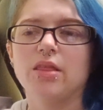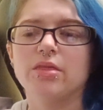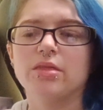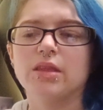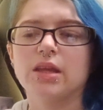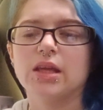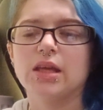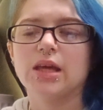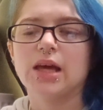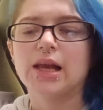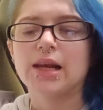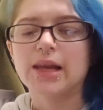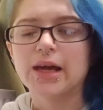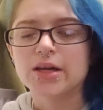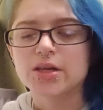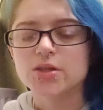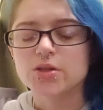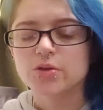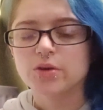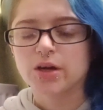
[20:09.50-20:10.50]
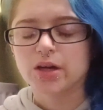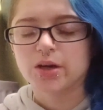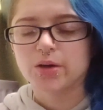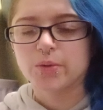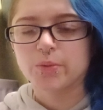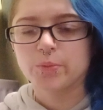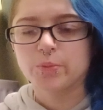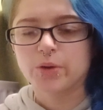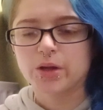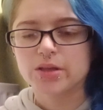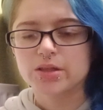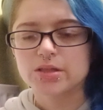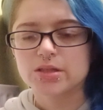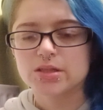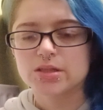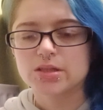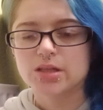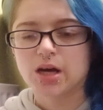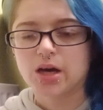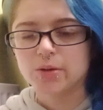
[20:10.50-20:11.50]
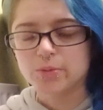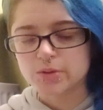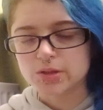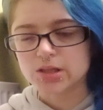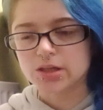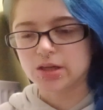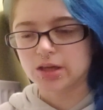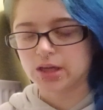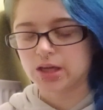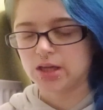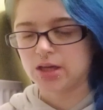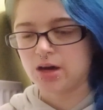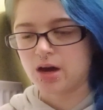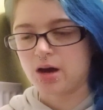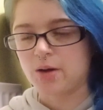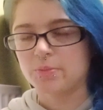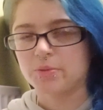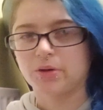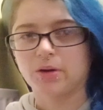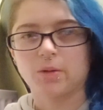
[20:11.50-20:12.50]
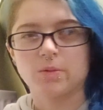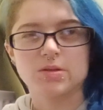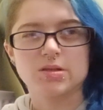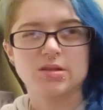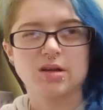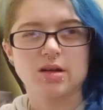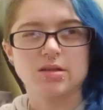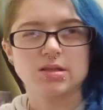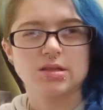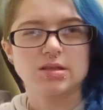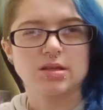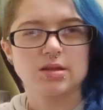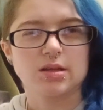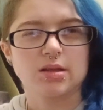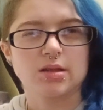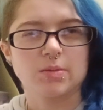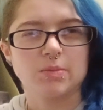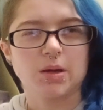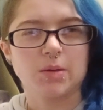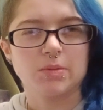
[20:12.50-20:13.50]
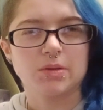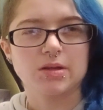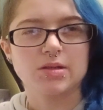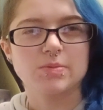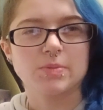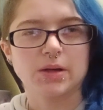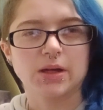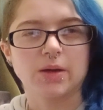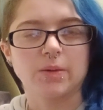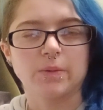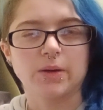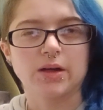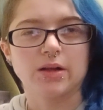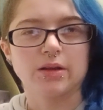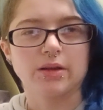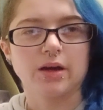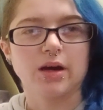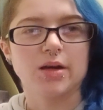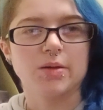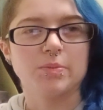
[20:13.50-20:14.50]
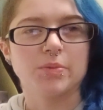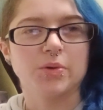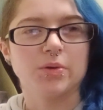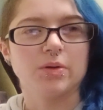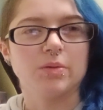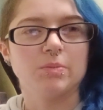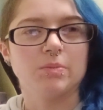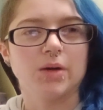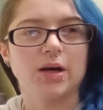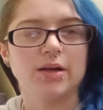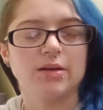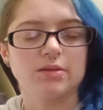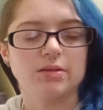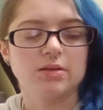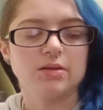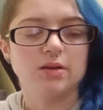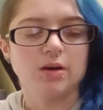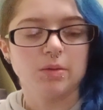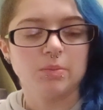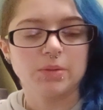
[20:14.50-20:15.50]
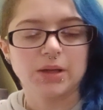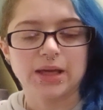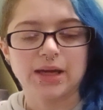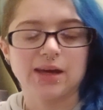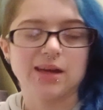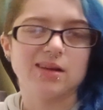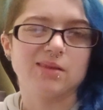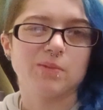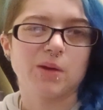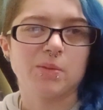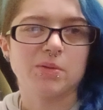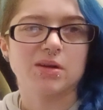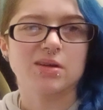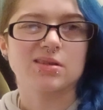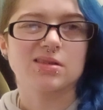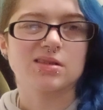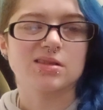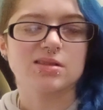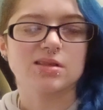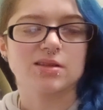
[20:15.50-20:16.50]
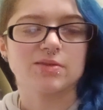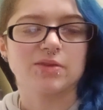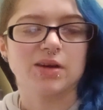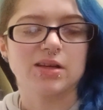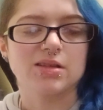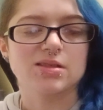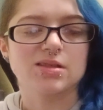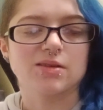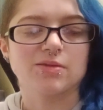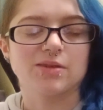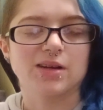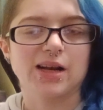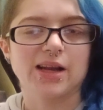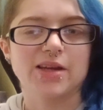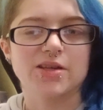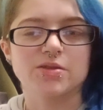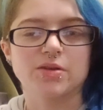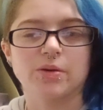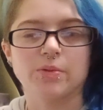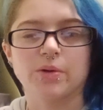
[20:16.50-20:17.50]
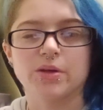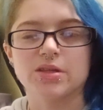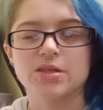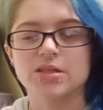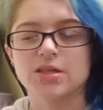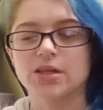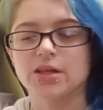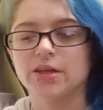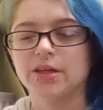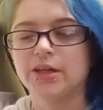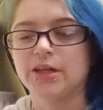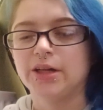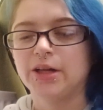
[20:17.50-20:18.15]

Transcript: The electric ones that I was looking up, and I was starting to think that maybe the spinning wheel that I'd bought might not be it, and maybe I'd just find sort of an electric one to